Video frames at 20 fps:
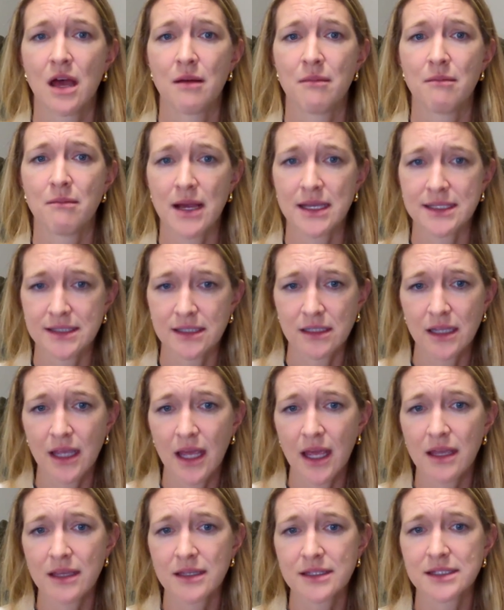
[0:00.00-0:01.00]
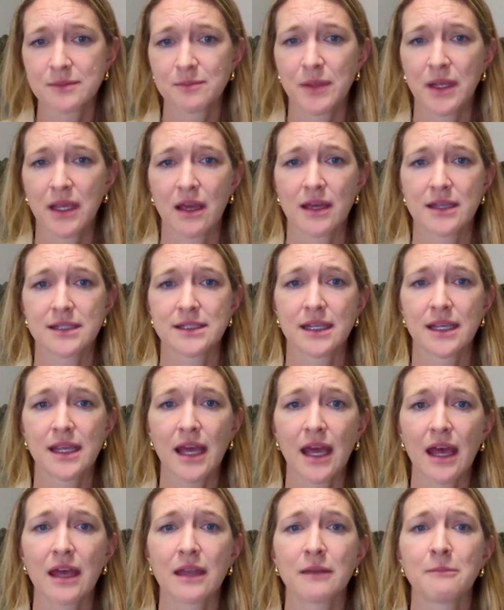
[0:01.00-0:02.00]
muscle aches, because
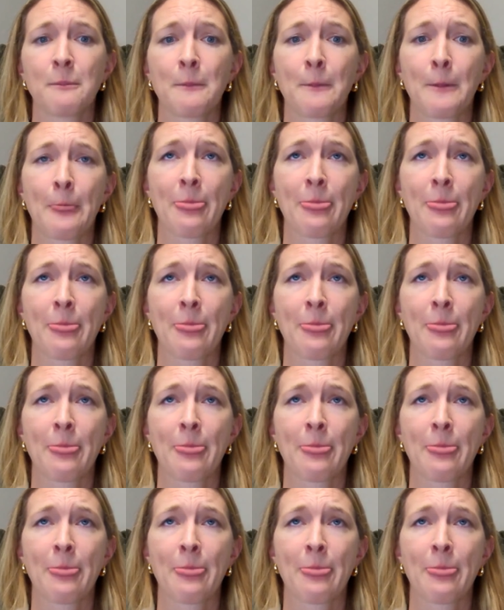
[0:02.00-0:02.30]
again,